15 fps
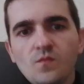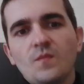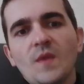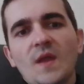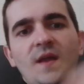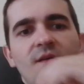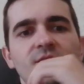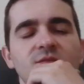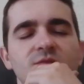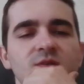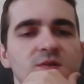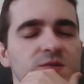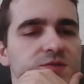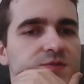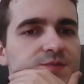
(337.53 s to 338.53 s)

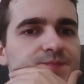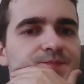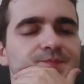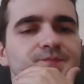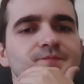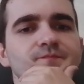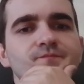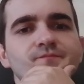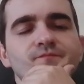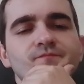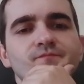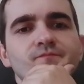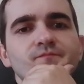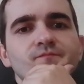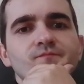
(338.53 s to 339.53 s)
f6.
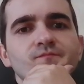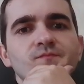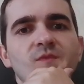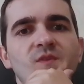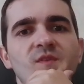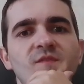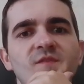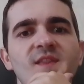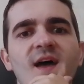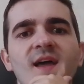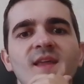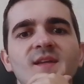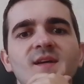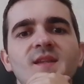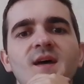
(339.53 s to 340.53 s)
The
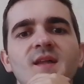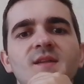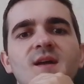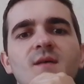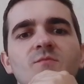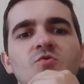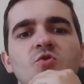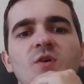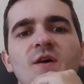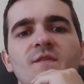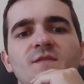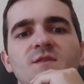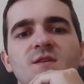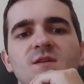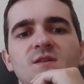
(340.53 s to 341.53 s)
knight cannot come to
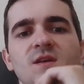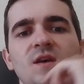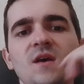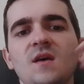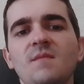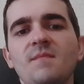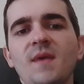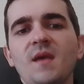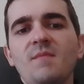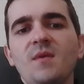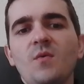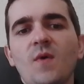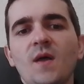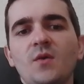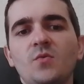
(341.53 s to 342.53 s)
f6. Maybe
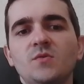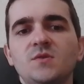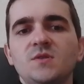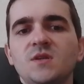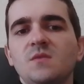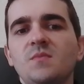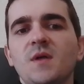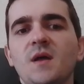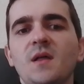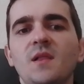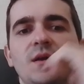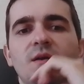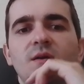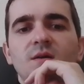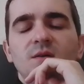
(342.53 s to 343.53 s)
white could still play
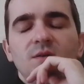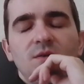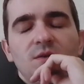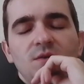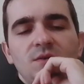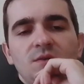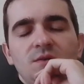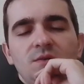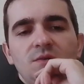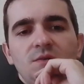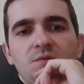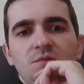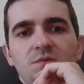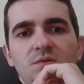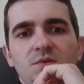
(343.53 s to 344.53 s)
like
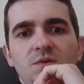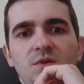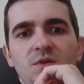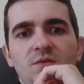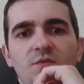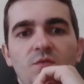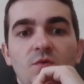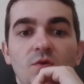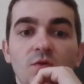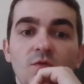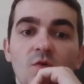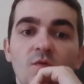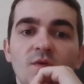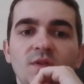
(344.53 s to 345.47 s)
d4, although then